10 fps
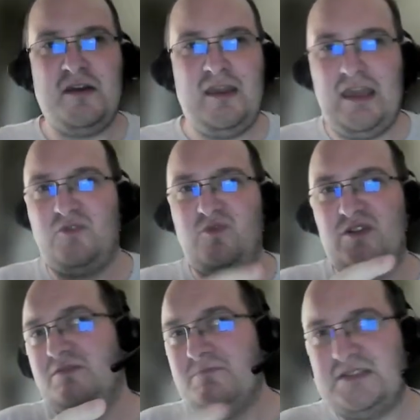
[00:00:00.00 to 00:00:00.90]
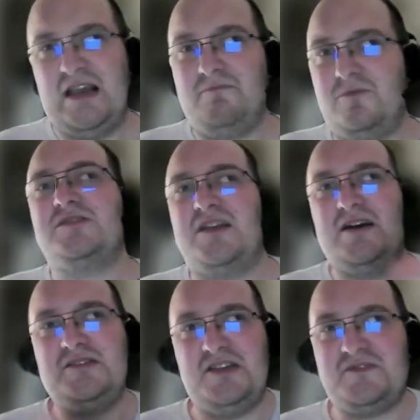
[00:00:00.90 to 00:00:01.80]
equal sample
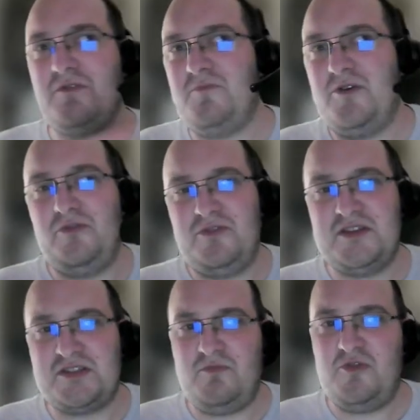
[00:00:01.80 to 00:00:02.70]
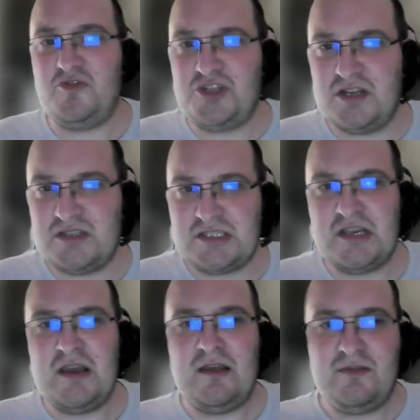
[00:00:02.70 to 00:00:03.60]
sizes from both distributions.
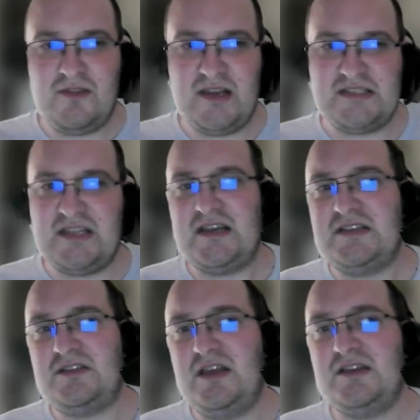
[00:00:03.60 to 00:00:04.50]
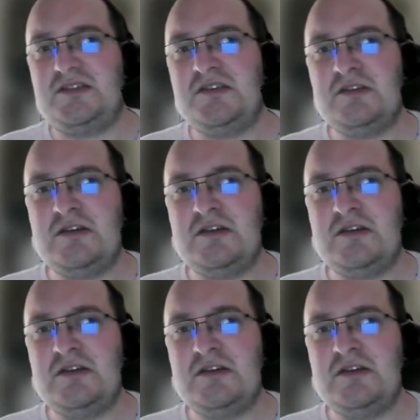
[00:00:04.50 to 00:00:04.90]
This test is